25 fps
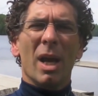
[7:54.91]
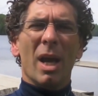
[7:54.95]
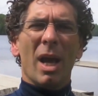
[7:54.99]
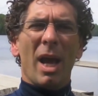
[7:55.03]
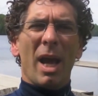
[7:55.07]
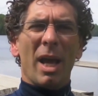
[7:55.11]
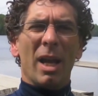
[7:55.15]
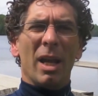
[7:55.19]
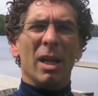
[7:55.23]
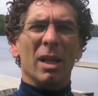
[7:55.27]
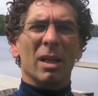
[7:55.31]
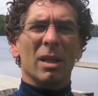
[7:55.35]

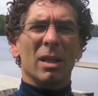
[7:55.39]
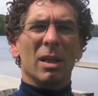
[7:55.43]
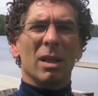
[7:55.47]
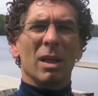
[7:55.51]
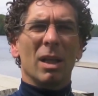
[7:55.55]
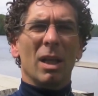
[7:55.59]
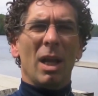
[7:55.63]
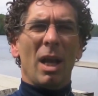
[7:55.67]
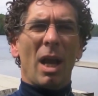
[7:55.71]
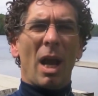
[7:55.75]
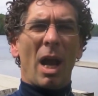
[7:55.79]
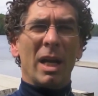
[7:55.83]
And
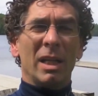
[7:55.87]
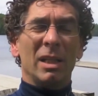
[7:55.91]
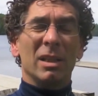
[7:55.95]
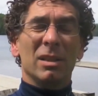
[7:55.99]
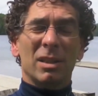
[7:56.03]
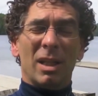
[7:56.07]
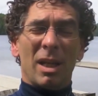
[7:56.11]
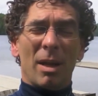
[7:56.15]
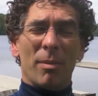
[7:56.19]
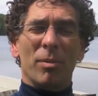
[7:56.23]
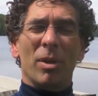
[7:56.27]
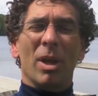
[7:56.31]
I
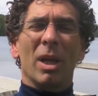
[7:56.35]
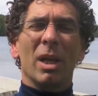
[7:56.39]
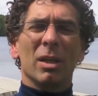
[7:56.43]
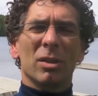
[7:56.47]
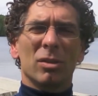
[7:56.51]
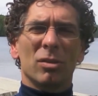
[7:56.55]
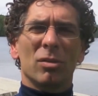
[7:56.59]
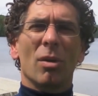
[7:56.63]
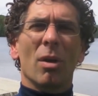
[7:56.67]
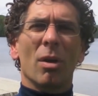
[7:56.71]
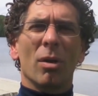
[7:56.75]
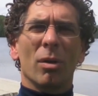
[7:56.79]
just kept getting
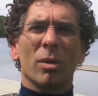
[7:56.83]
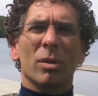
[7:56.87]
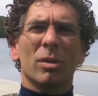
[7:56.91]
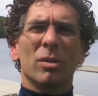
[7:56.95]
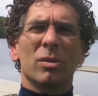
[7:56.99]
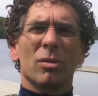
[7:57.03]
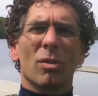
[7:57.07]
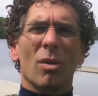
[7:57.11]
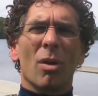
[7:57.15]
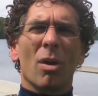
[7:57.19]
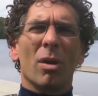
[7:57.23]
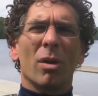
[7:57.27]
stronger and
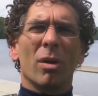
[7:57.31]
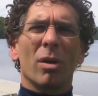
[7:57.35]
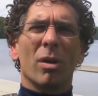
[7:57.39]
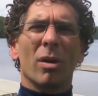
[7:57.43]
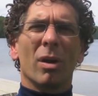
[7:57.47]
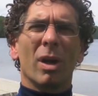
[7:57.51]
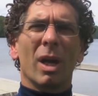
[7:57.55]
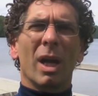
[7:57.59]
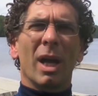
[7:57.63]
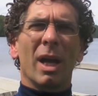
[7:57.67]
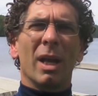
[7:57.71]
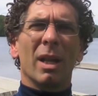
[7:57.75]

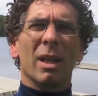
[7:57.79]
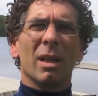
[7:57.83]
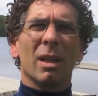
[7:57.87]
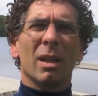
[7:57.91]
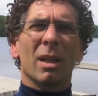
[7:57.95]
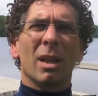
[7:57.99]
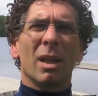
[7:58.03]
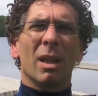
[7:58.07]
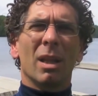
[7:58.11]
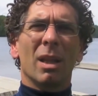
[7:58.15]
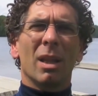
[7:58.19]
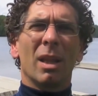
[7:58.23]
stronger.
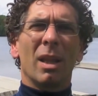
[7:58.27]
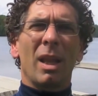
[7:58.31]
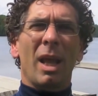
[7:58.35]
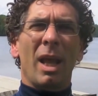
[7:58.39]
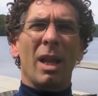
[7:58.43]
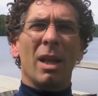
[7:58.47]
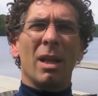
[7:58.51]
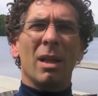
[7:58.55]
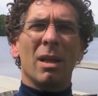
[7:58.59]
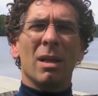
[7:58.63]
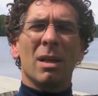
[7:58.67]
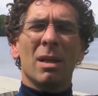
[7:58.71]
And
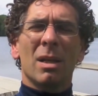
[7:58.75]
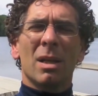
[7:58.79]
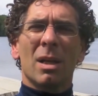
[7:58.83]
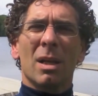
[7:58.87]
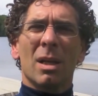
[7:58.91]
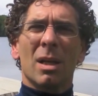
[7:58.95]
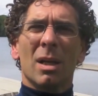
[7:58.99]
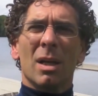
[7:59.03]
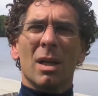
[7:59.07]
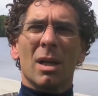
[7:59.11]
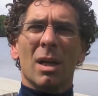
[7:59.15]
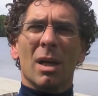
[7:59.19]
then
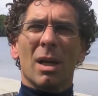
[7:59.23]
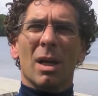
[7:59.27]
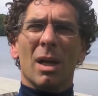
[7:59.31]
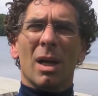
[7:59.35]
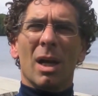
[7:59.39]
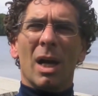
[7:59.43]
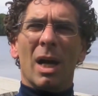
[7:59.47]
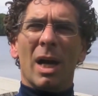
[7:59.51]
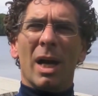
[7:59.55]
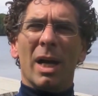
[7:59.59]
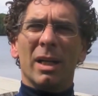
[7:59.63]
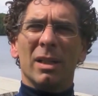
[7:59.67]

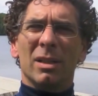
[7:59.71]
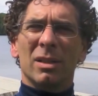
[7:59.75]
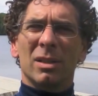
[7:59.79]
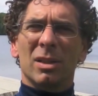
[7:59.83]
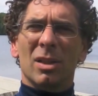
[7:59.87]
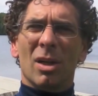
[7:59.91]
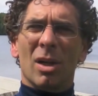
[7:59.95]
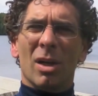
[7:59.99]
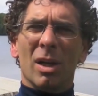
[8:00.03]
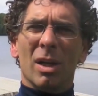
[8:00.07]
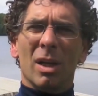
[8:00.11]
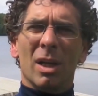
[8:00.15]
I
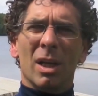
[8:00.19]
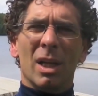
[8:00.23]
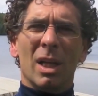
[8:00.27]
started to